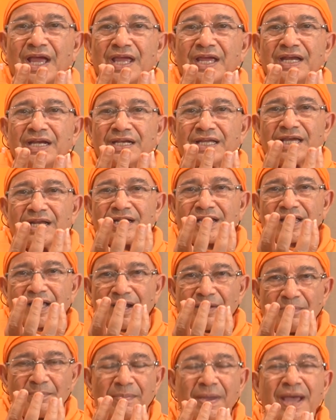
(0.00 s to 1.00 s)
It can
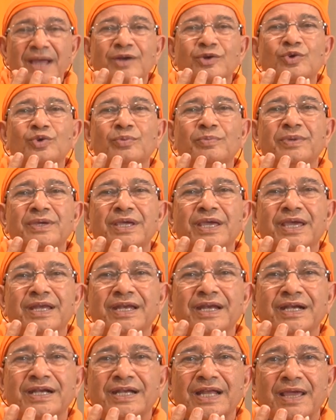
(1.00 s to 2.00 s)
come back to me
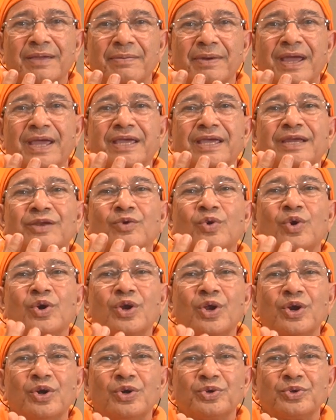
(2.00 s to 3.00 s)
anytime. I can
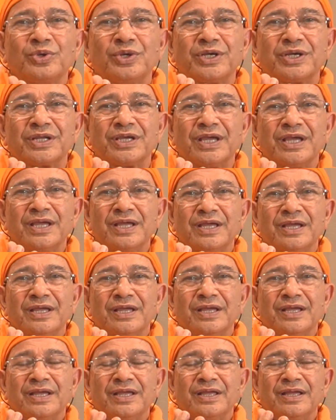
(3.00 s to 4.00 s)
hold on to it.
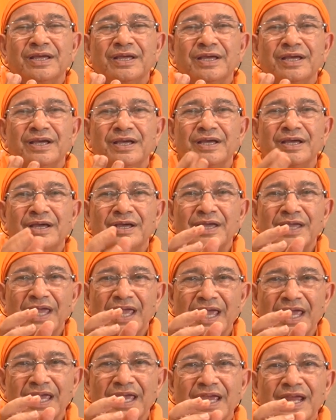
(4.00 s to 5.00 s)

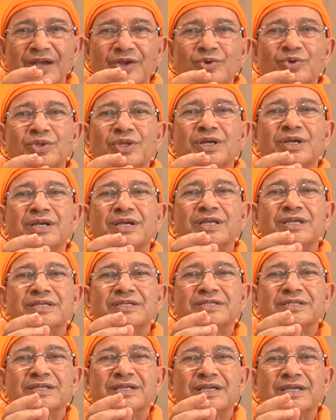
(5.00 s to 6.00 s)
Again to that
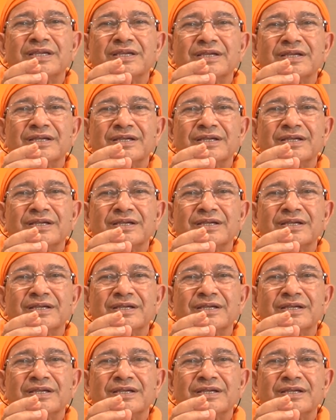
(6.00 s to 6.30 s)
reasoning.